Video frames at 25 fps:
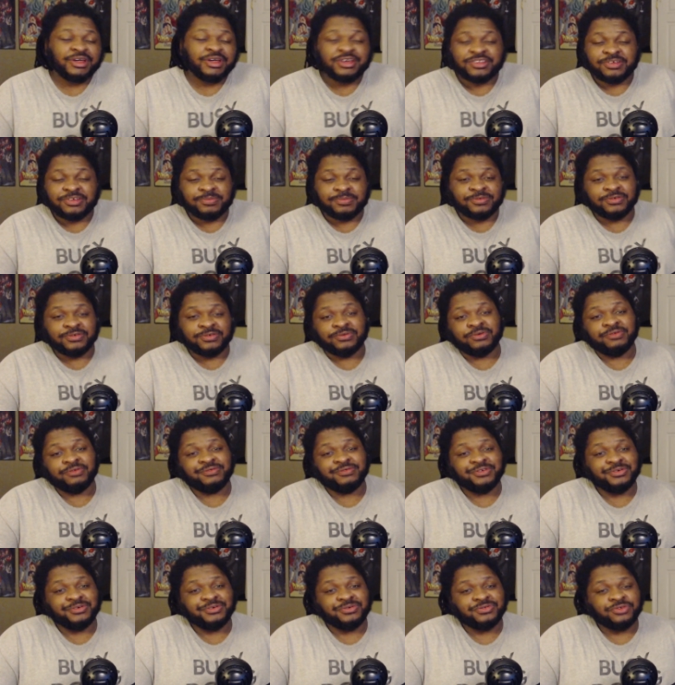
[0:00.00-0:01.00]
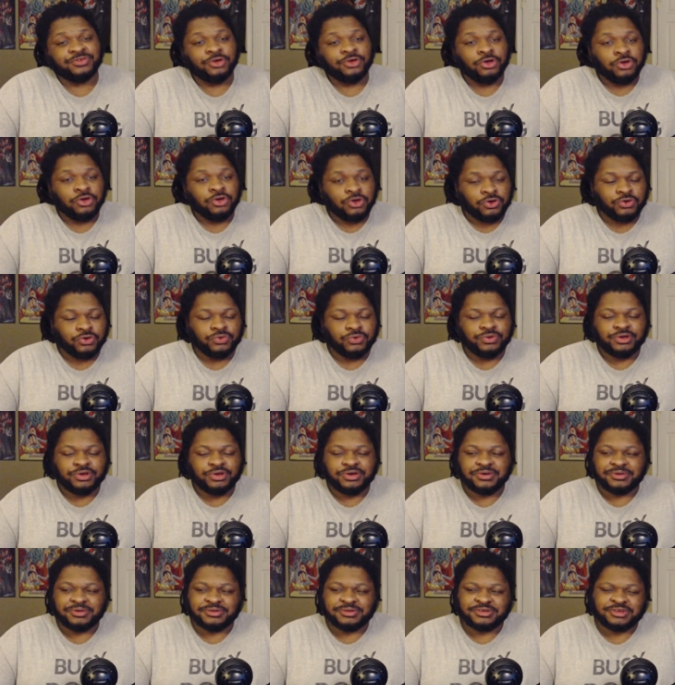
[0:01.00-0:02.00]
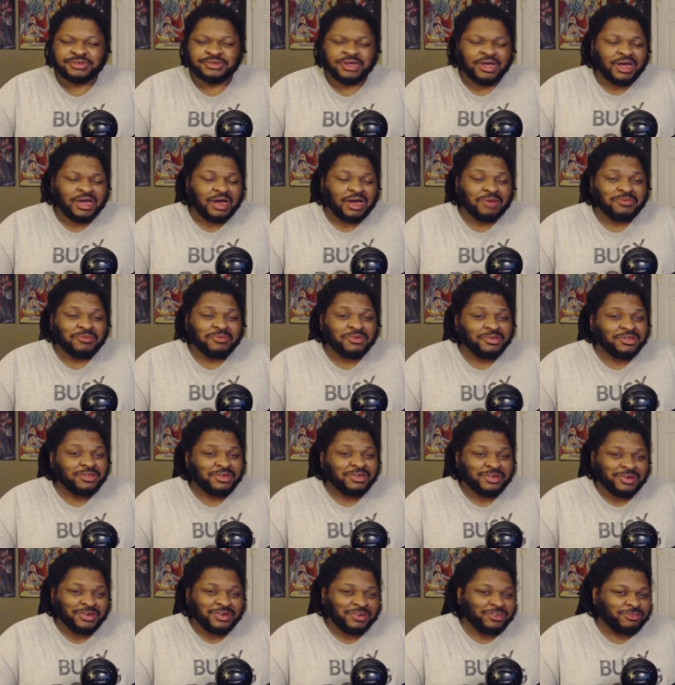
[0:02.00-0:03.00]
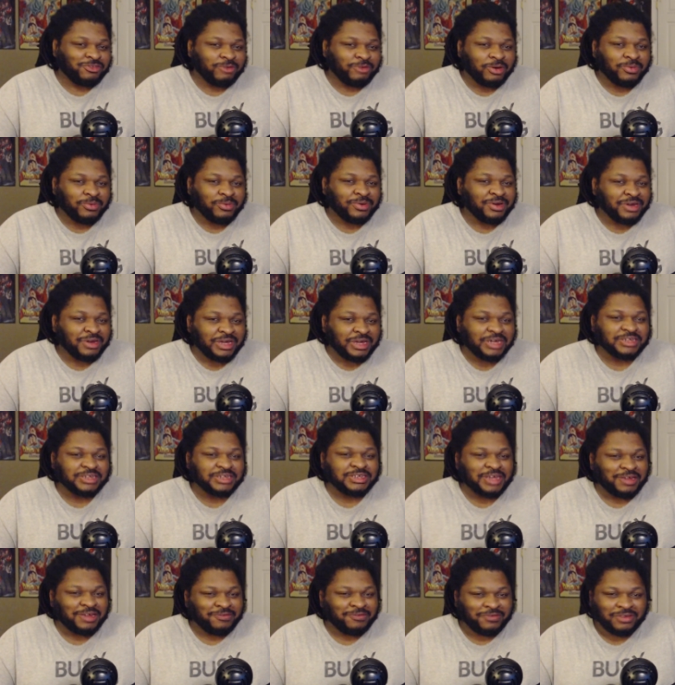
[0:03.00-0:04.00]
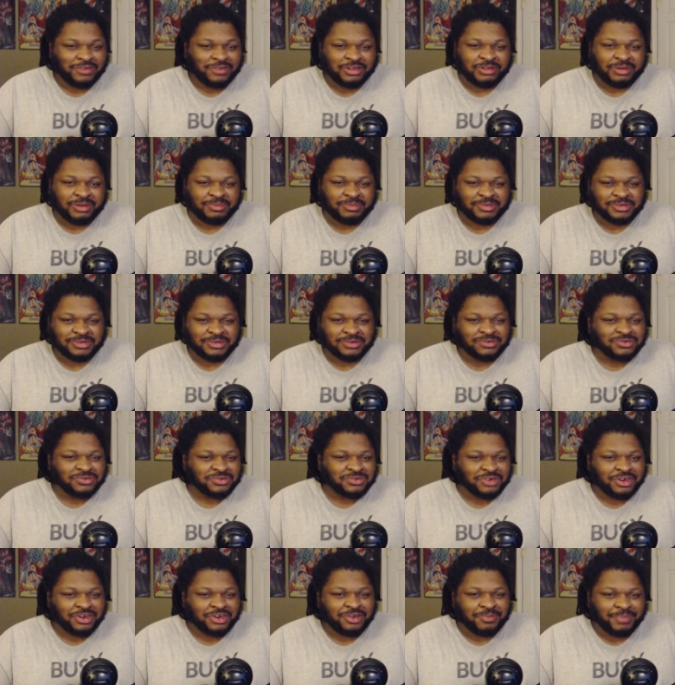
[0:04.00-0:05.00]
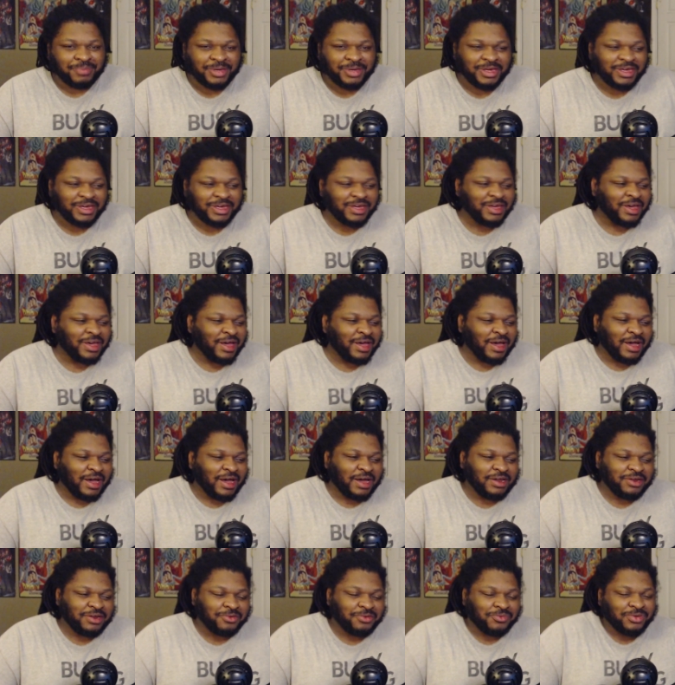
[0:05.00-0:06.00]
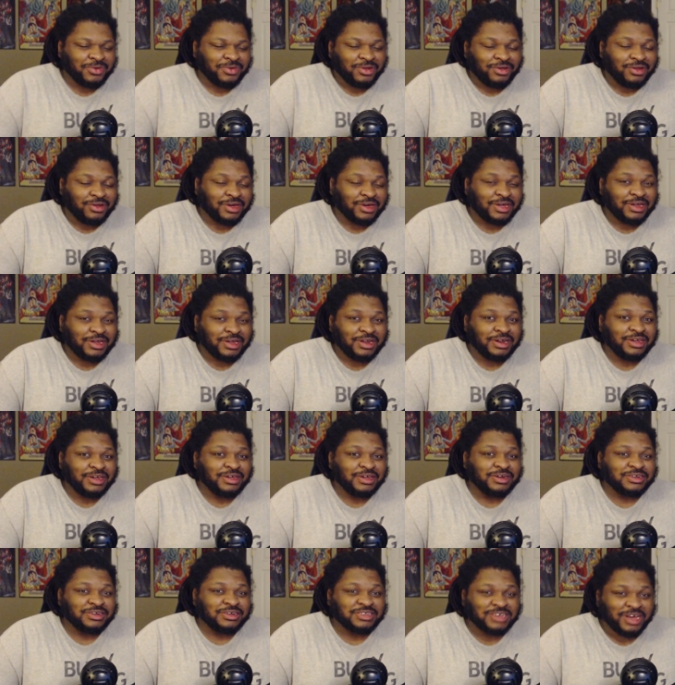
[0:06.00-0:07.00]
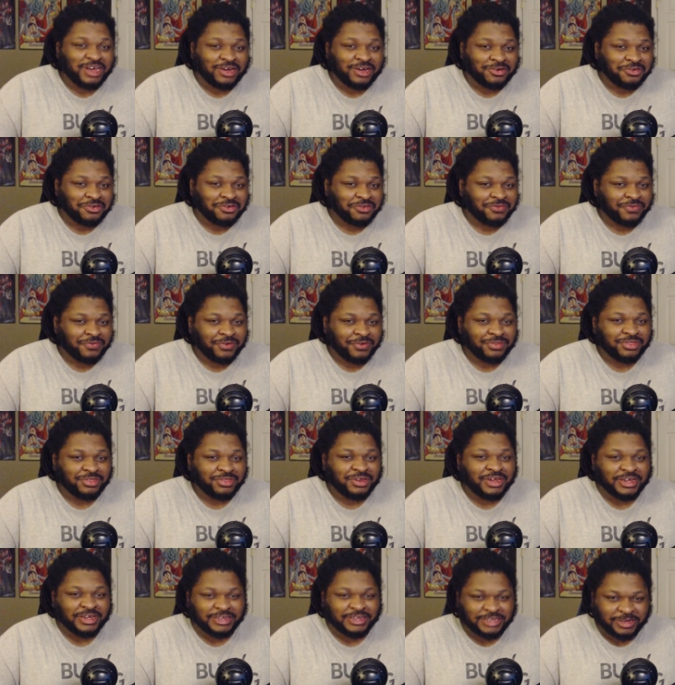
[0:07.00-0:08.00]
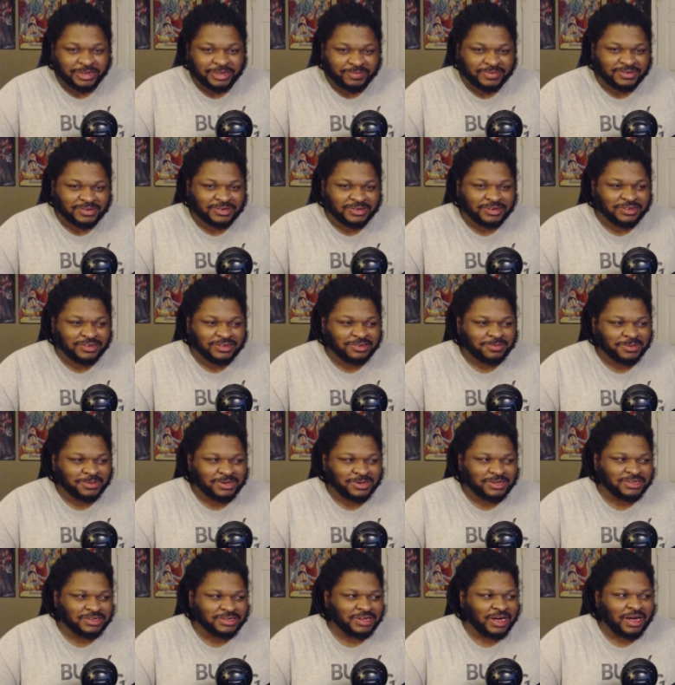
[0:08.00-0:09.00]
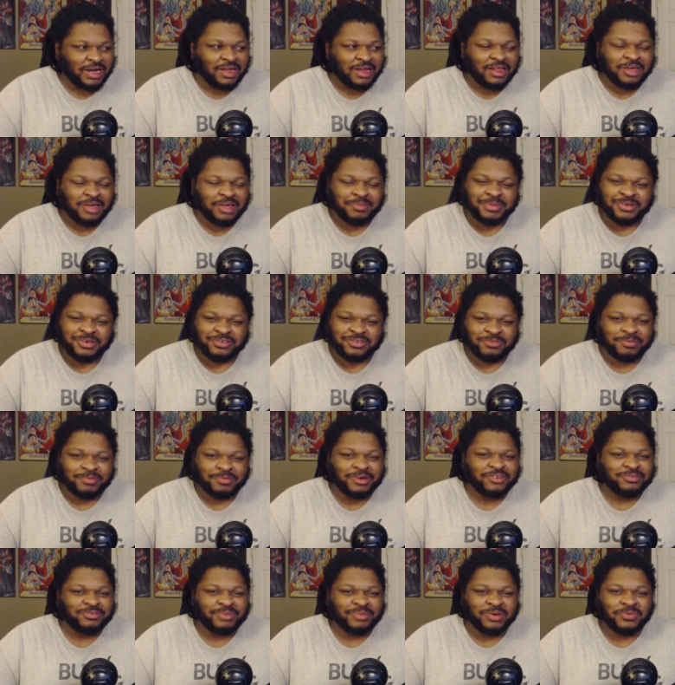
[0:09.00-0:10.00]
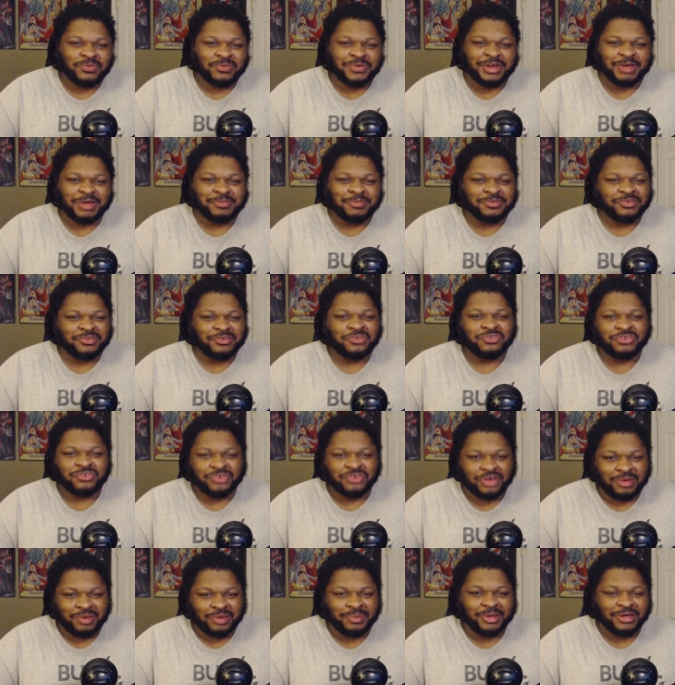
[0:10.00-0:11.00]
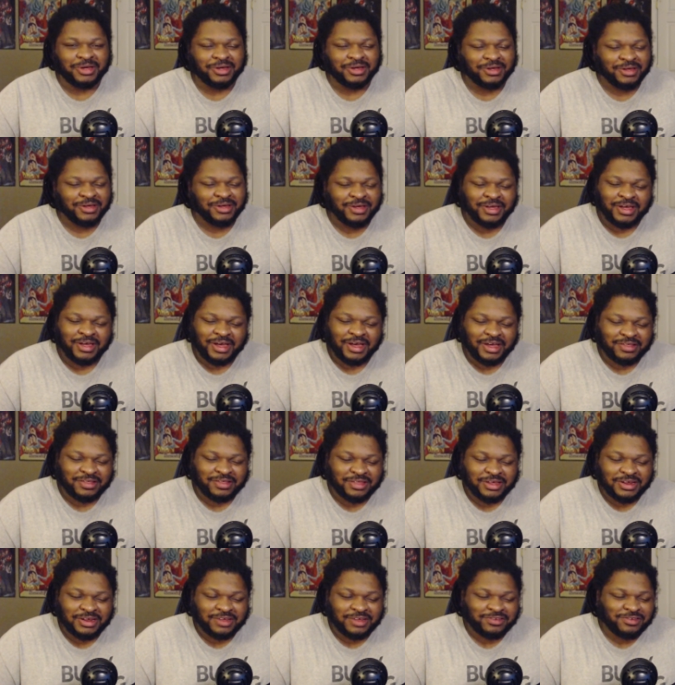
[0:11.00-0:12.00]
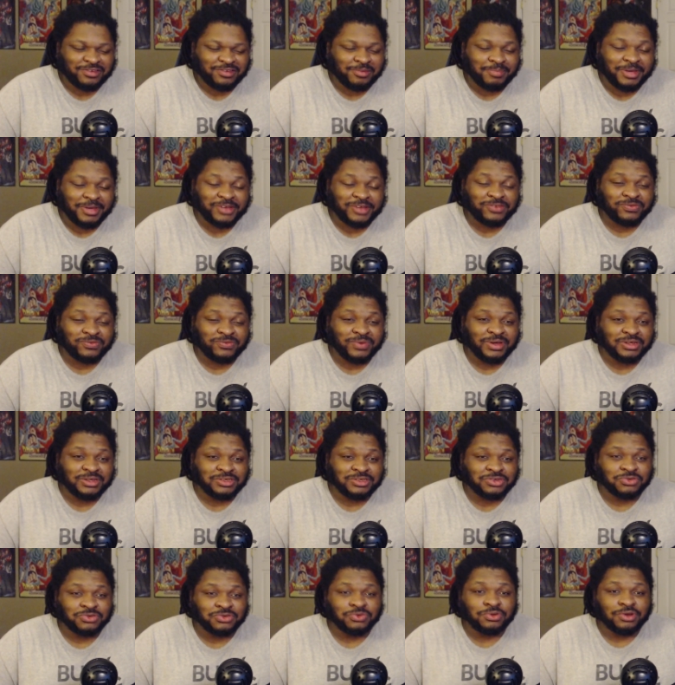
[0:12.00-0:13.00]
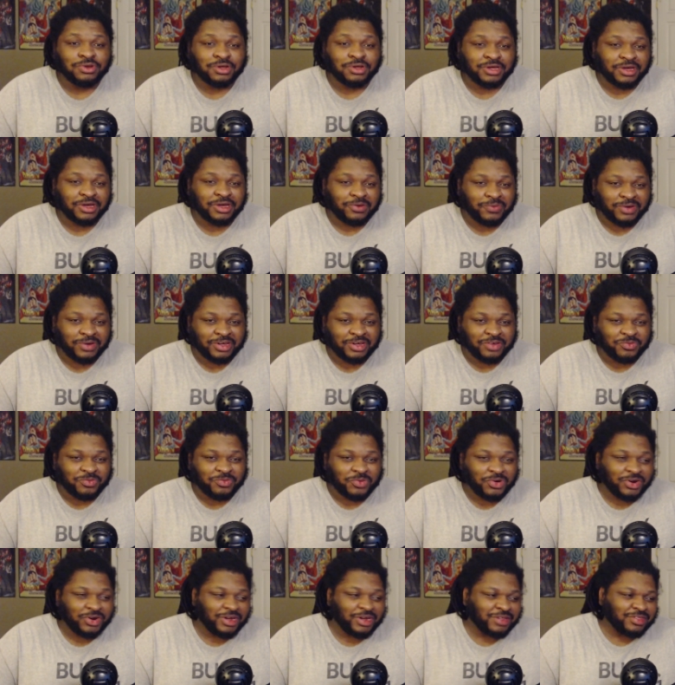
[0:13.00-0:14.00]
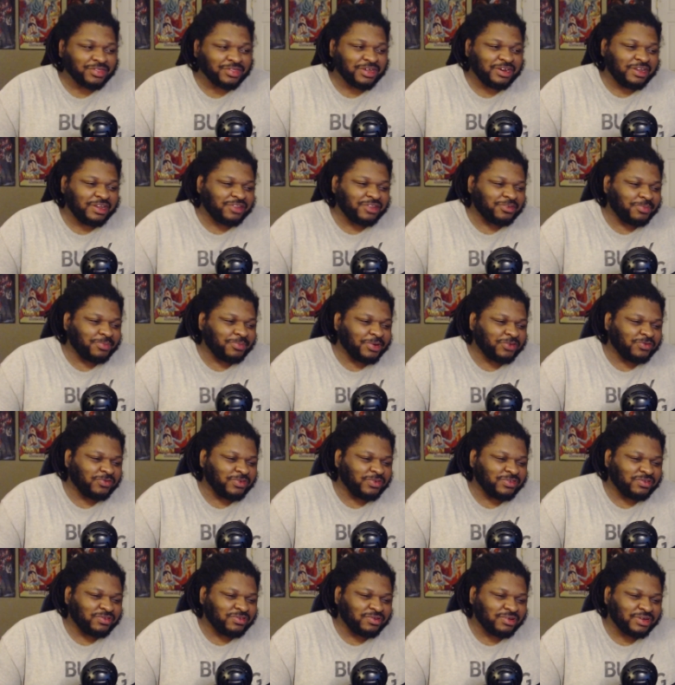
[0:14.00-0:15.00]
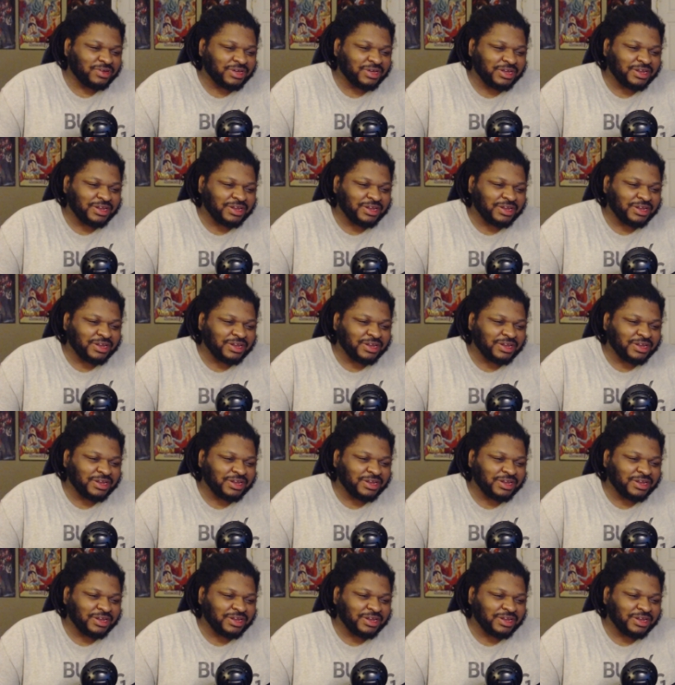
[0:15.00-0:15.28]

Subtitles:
episode reviews. Who knows? I'm really curious about what the next handful of episodes are going to be. I didn't really look at any of the titles for the next episodes because I like being surprised about what episodes are coming. I think that's the best way to look at Rick and Morty. I think that's the best way to look at